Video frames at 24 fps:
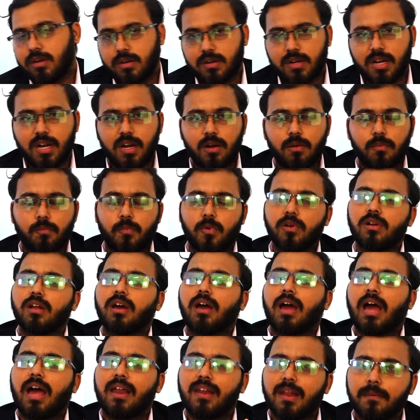trade called
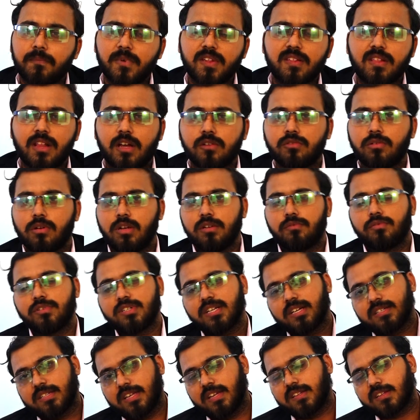lapis lazuli, which
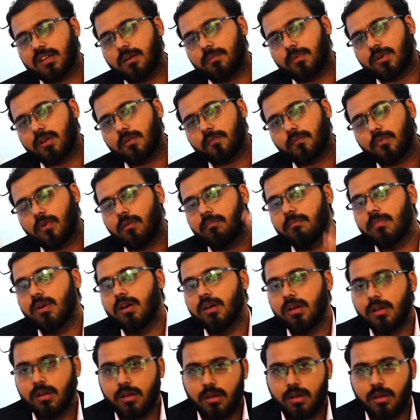is excavated from